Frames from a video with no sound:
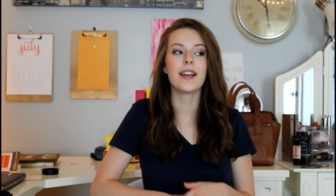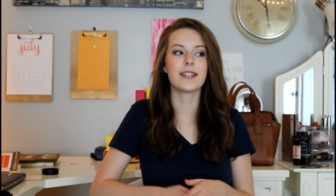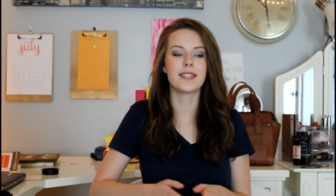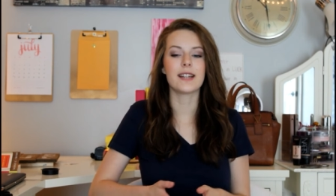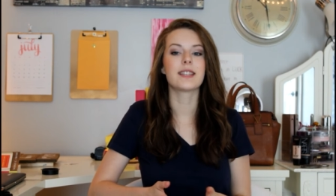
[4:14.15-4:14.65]

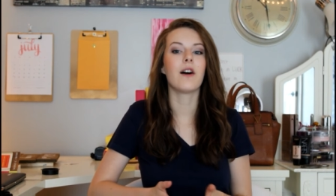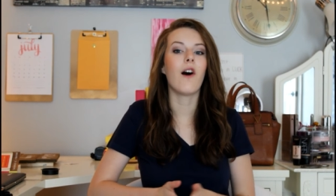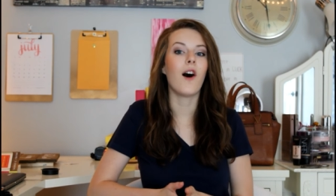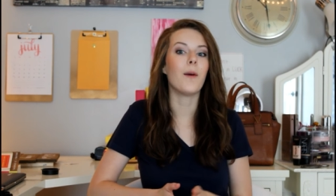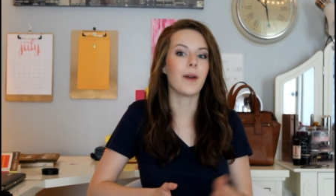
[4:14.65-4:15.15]
because that's how
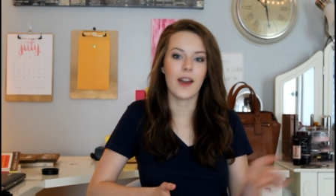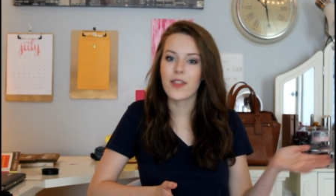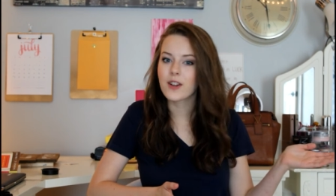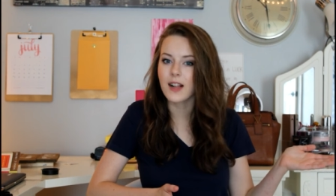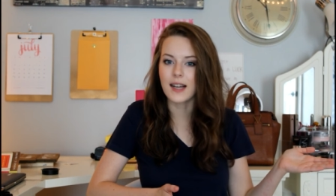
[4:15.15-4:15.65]
all my
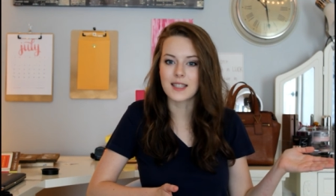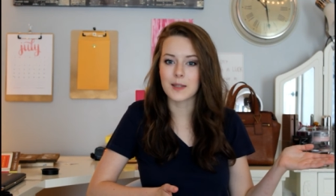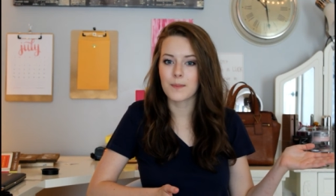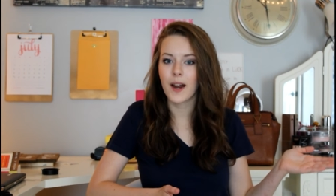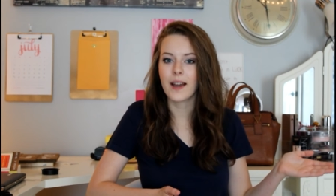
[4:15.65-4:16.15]
other
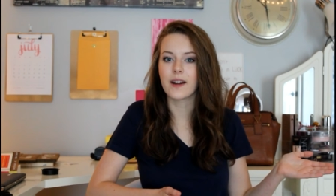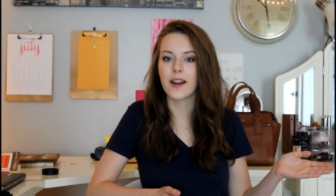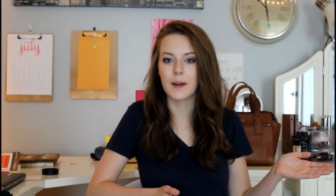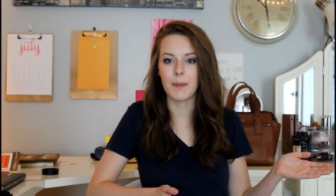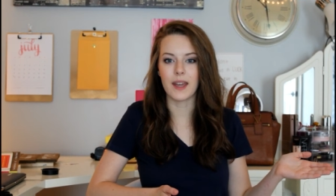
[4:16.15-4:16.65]
classes prior
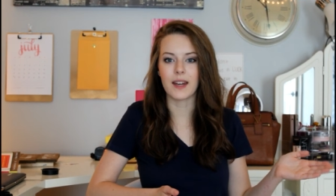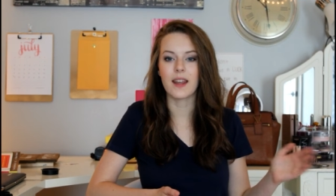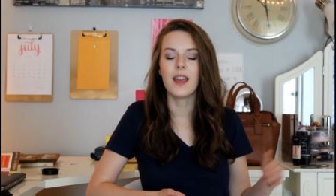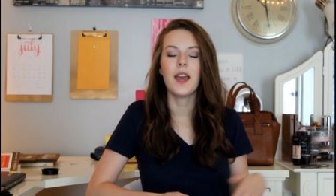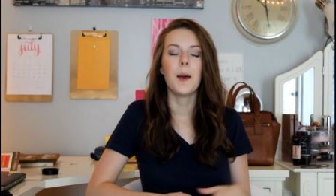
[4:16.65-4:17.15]
had
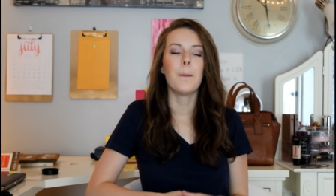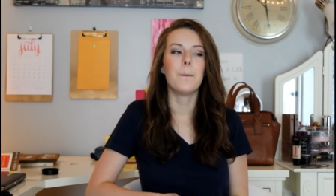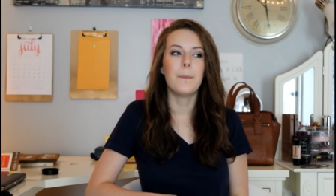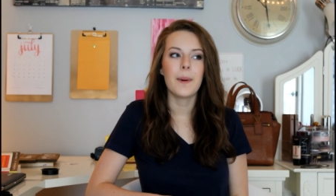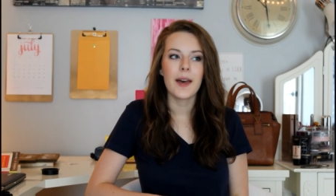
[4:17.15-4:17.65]
been.
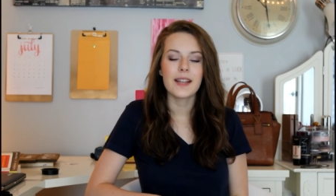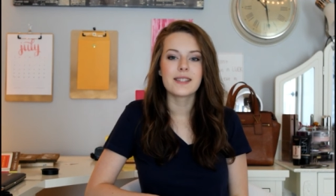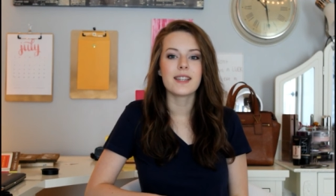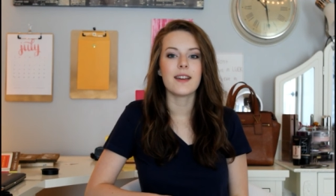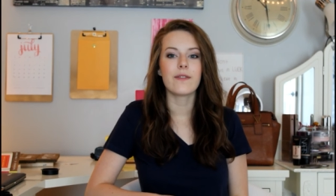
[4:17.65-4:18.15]

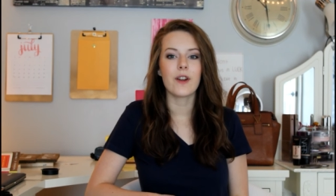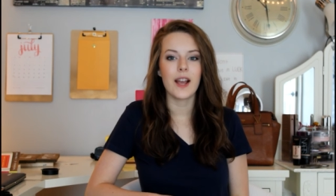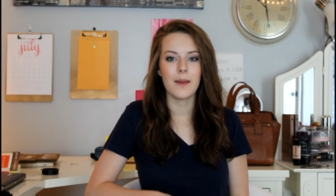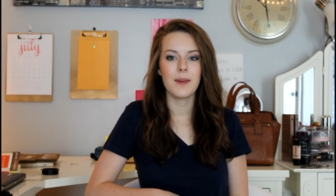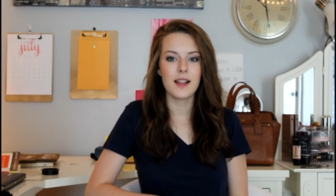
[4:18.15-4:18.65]
But for
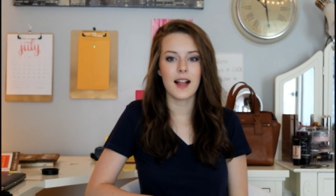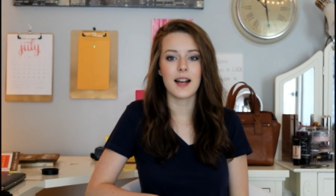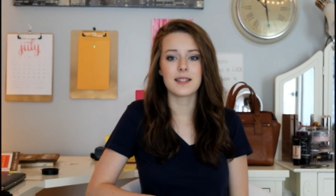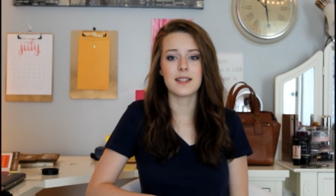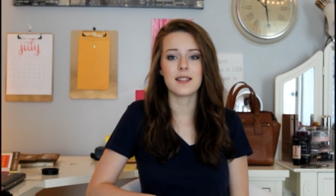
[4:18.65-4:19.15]
AP
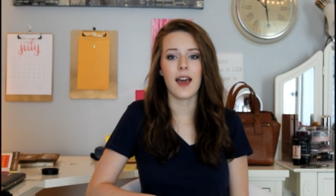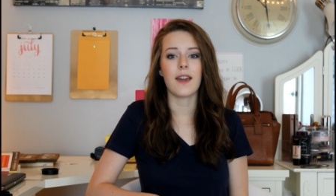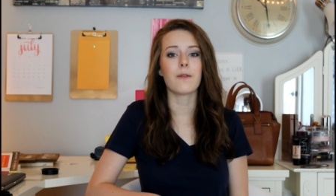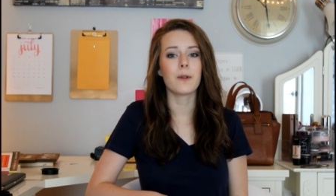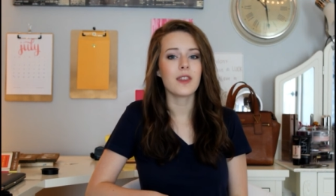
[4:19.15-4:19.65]
classes,
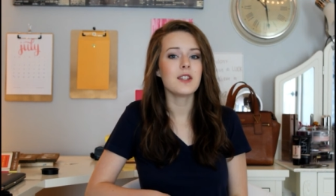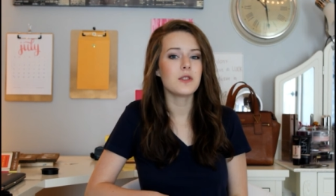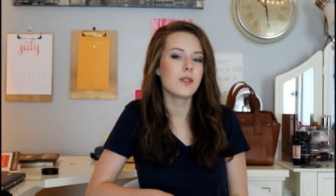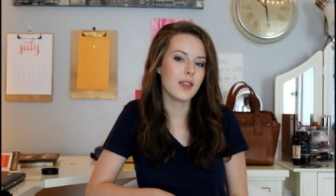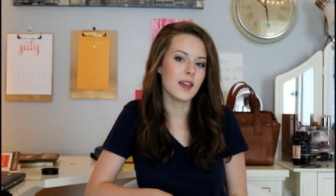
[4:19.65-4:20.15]
I really
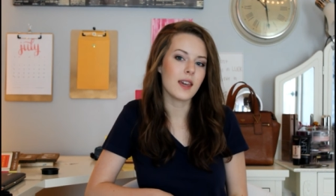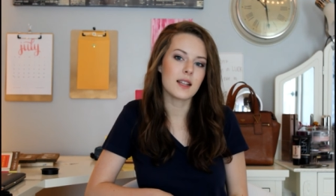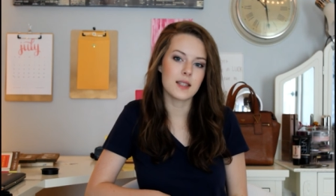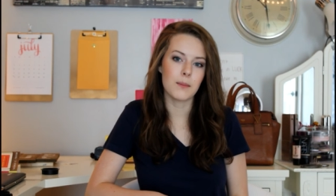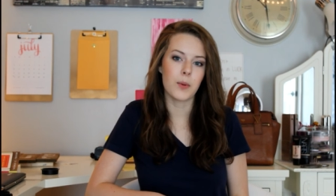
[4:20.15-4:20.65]
do think
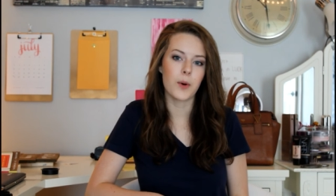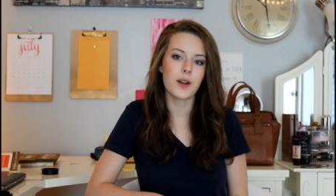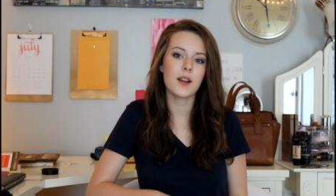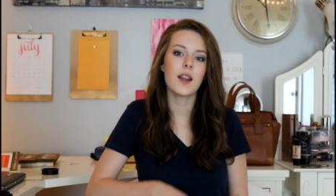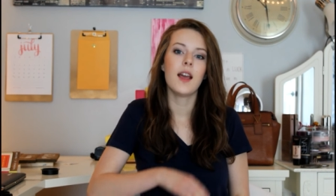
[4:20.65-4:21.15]
it's
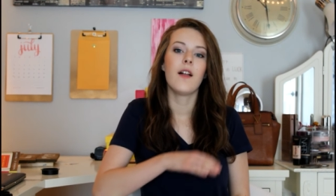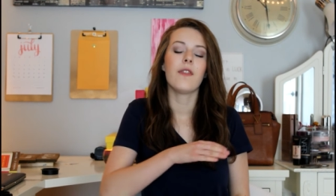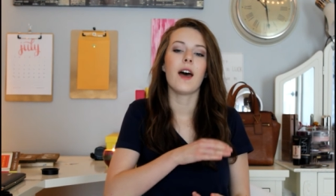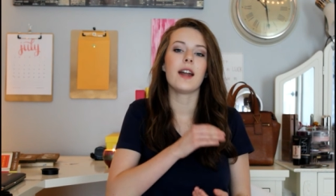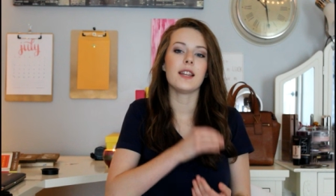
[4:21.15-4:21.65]
important
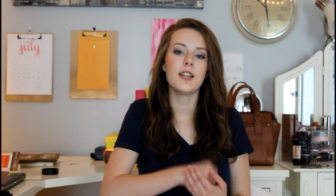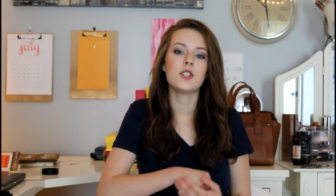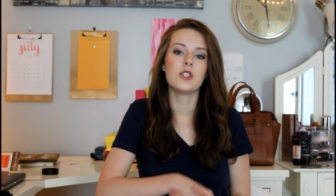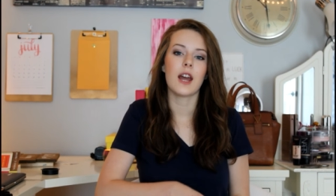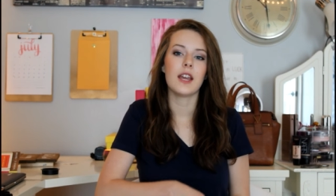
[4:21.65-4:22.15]
that
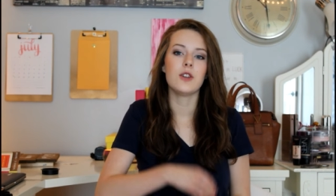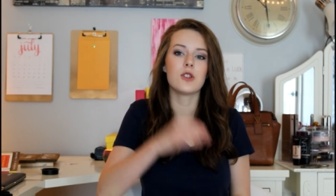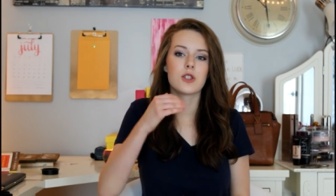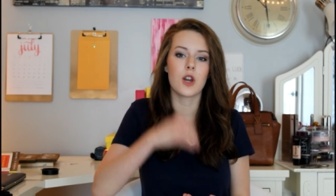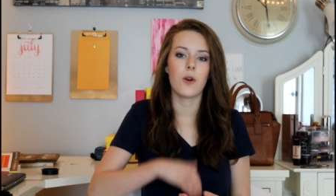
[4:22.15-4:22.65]
each night you
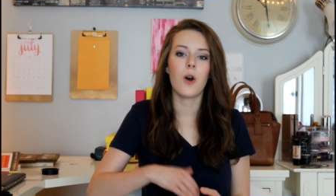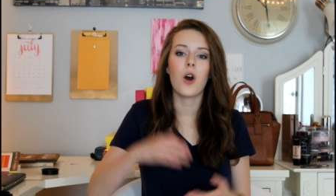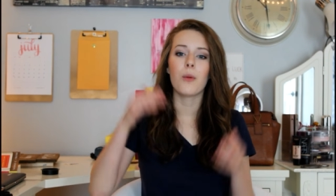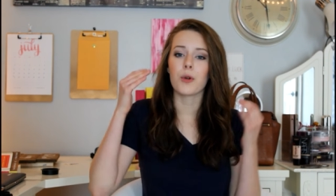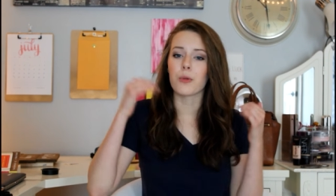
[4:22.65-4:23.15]
just go
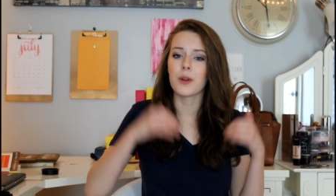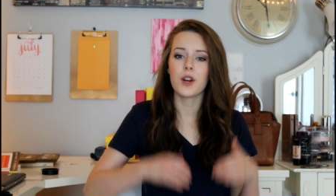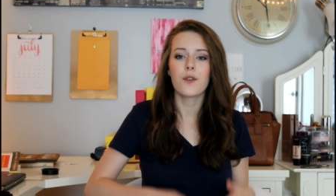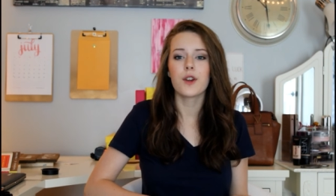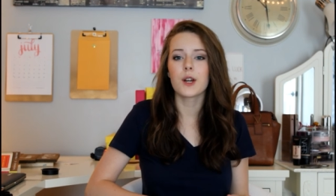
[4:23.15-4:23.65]
home, read
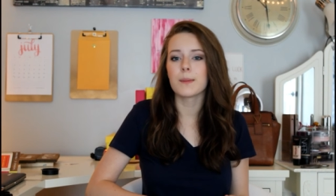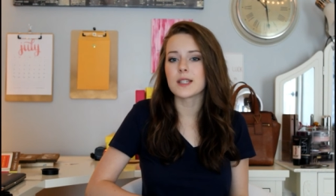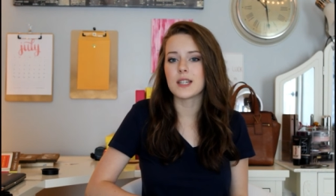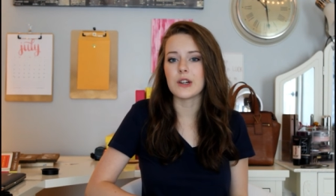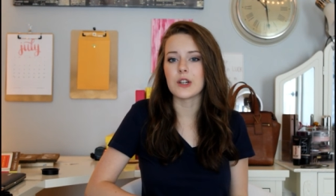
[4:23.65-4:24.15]
over your
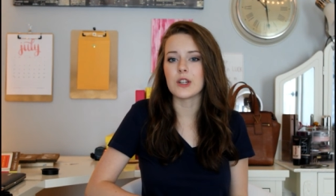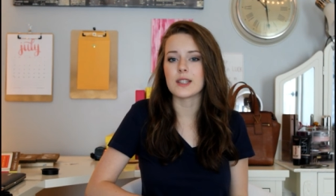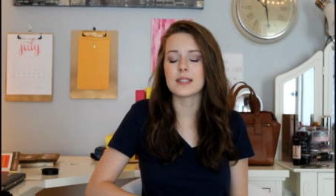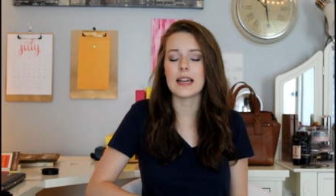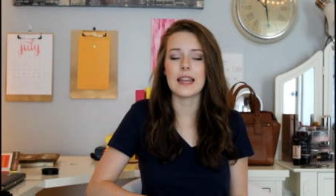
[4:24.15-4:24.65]
material,
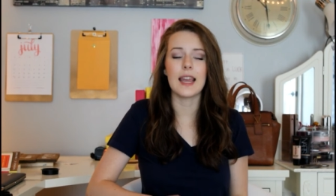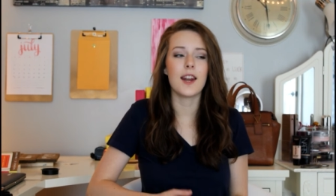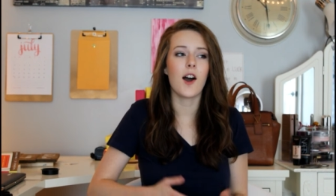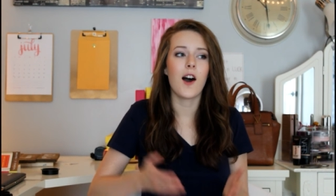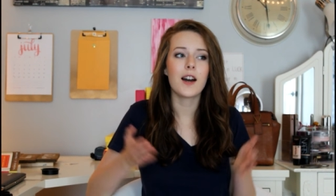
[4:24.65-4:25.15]
and study.
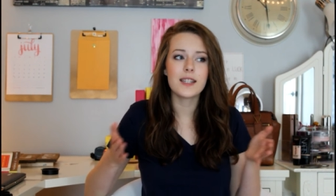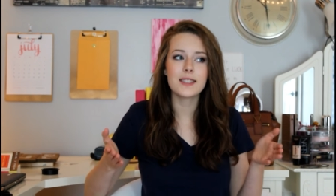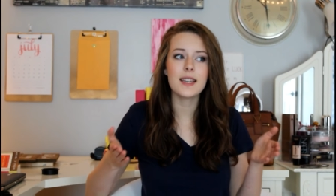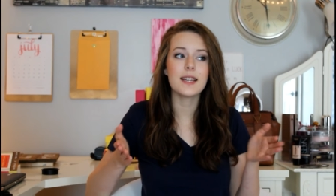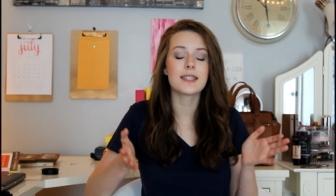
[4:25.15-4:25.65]
And
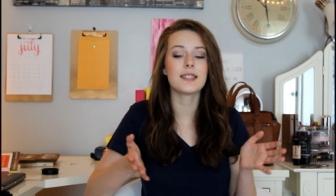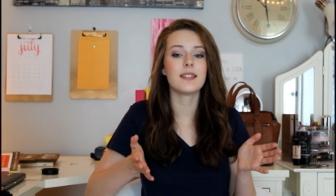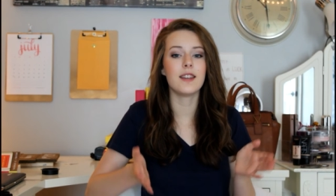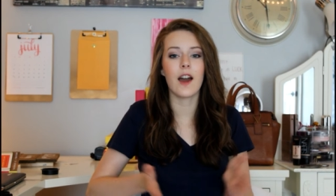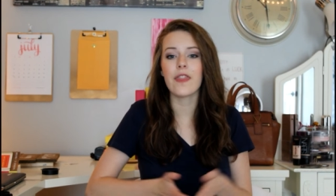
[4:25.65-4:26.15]
honestly, it's
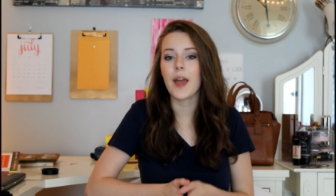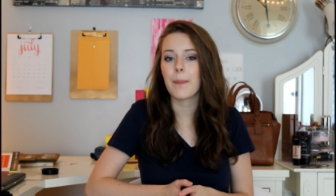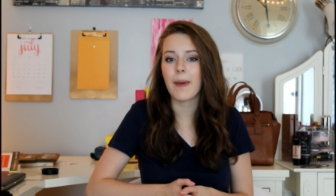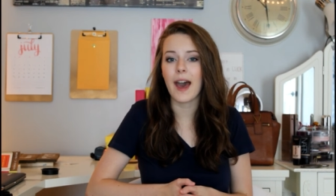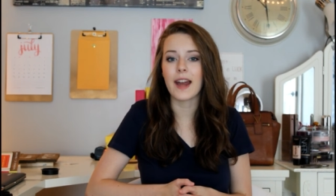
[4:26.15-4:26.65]
not
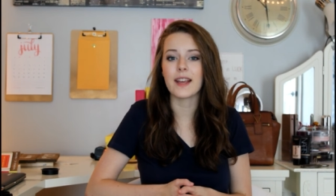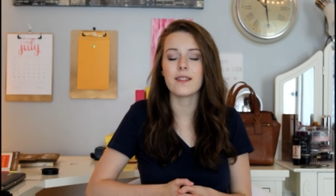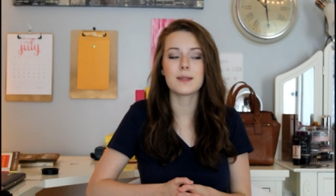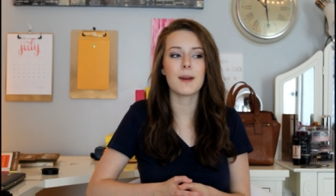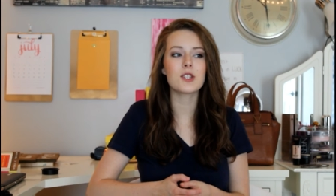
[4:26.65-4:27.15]
that bad,
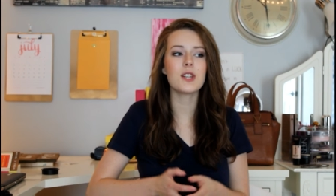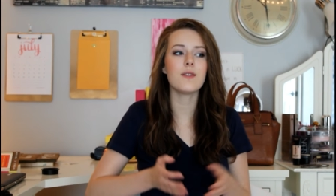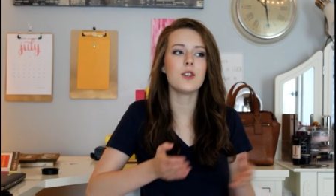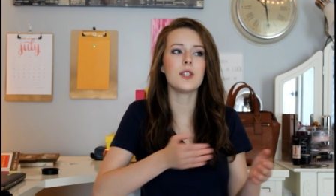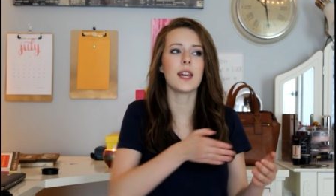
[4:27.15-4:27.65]
especially
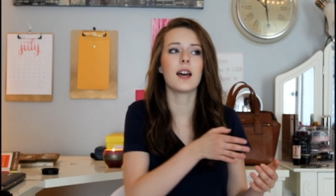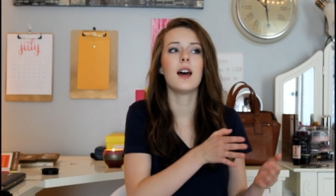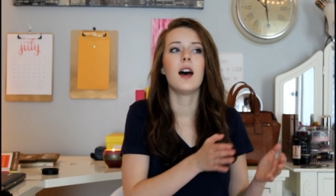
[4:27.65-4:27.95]
if you take